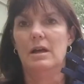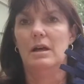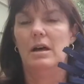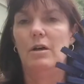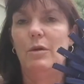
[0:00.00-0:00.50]

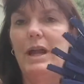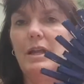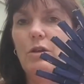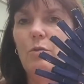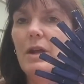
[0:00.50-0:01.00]
All right,
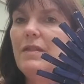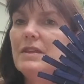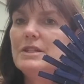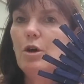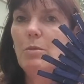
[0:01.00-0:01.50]
your wreath
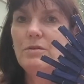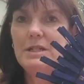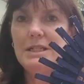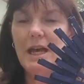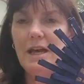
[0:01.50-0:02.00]
is
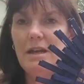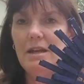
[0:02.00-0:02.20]
almost done.